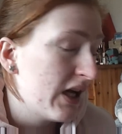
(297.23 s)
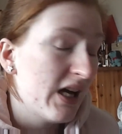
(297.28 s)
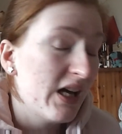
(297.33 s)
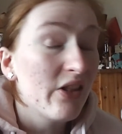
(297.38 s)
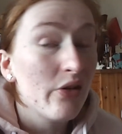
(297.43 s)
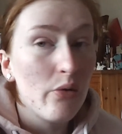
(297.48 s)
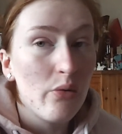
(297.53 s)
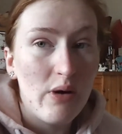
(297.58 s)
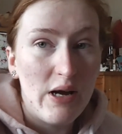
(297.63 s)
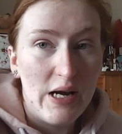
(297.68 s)
And
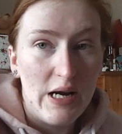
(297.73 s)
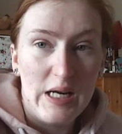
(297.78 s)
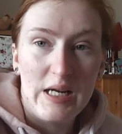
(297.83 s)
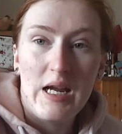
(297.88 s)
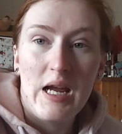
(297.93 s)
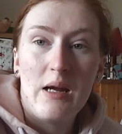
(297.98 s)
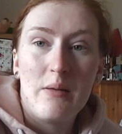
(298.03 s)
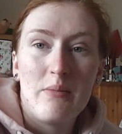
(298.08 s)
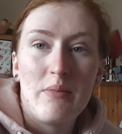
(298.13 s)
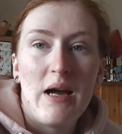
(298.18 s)
the way I
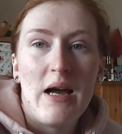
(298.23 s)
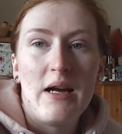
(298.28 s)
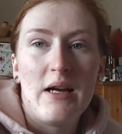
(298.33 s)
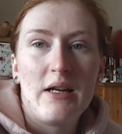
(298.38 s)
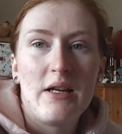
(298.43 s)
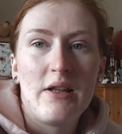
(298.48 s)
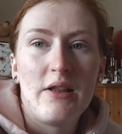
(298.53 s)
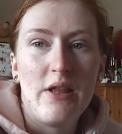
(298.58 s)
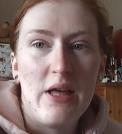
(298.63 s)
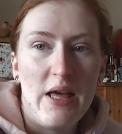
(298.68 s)
came back
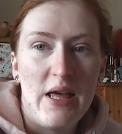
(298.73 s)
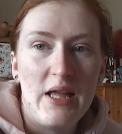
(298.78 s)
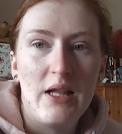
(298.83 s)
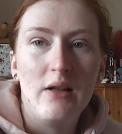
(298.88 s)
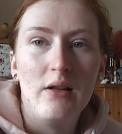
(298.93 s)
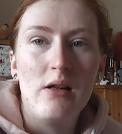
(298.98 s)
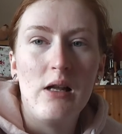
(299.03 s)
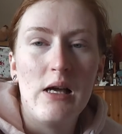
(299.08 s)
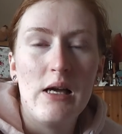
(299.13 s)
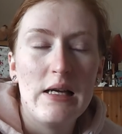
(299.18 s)
the
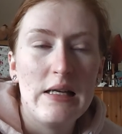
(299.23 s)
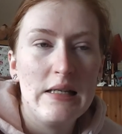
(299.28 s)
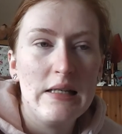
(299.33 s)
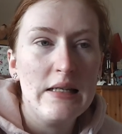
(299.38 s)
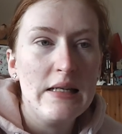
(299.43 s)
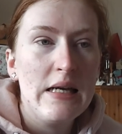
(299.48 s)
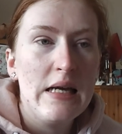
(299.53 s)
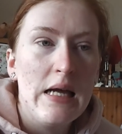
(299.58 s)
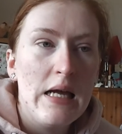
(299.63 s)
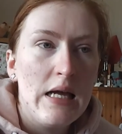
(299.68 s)
hill
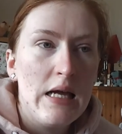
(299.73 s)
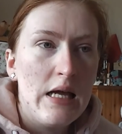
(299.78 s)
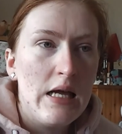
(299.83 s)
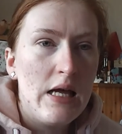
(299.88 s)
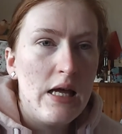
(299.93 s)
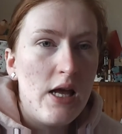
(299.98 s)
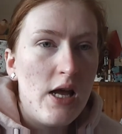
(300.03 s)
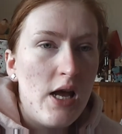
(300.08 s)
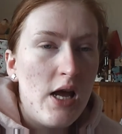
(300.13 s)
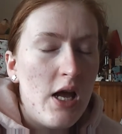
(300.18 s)

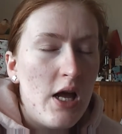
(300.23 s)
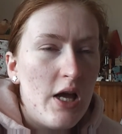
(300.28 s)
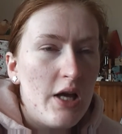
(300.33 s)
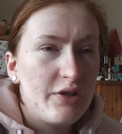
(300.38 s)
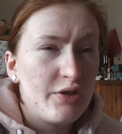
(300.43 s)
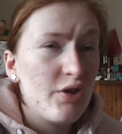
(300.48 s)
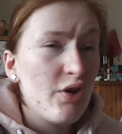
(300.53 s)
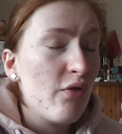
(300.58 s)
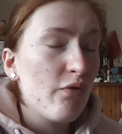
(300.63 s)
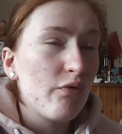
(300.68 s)

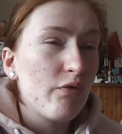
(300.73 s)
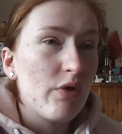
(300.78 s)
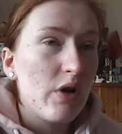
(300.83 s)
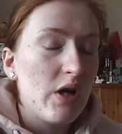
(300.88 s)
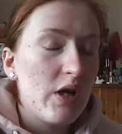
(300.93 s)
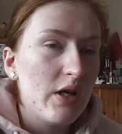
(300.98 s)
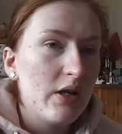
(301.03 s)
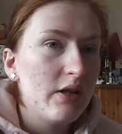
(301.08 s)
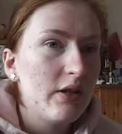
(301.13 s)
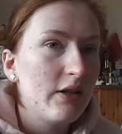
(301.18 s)
it's not
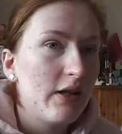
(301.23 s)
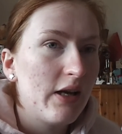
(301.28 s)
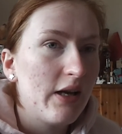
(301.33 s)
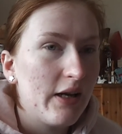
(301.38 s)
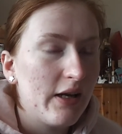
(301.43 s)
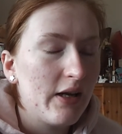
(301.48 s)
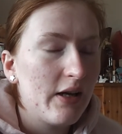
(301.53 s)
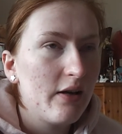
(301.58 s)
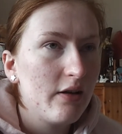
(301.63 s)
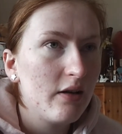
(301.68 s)

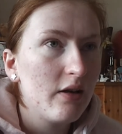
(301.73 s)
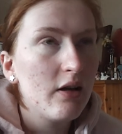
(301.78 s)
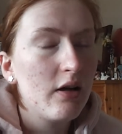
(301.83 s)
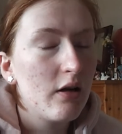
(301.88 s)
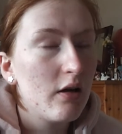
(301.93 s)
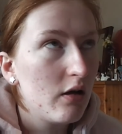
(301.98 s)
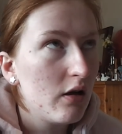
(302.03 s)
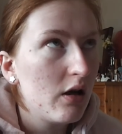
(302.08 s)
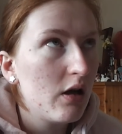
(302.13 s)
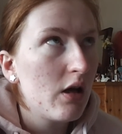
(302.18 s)
like
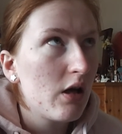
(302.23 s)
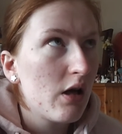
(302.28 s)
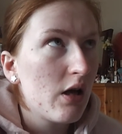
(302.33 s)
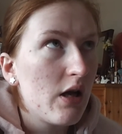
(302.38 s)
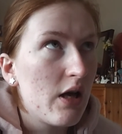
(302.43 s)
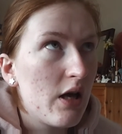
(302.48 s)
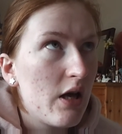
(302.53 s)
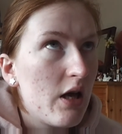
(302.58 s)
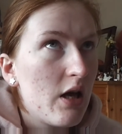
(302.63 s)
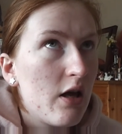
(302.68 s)

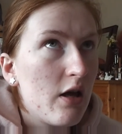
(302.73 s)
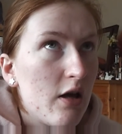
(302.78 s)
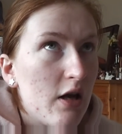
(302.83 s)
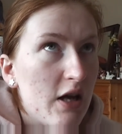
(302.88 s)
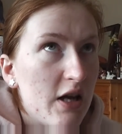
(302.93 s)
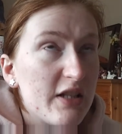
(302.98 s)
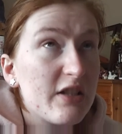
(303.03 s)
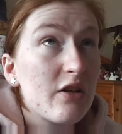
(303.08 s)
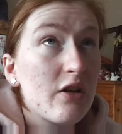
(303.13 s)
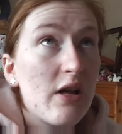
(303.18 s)

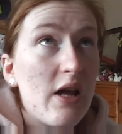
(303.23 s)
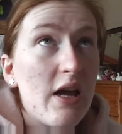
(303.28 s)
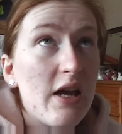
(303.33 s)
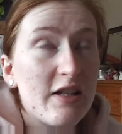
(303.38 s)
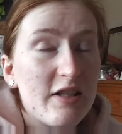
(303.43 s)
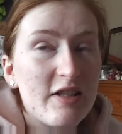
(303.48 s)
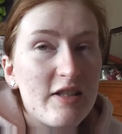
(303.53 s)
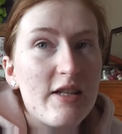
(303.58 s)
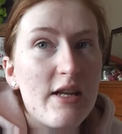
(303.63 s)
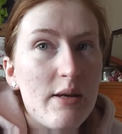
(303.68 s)
it's a
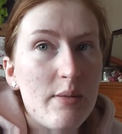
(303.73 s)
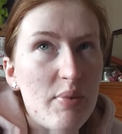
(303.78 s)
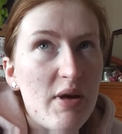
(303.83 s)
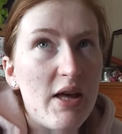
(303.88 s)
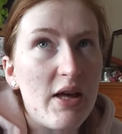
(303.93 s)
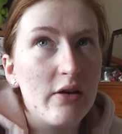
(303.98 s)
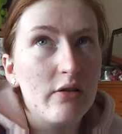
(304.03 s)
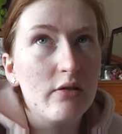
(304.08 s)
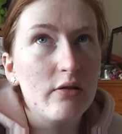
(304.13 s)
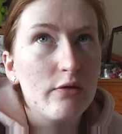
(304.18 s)
steep
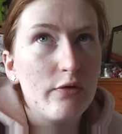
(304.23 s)
hill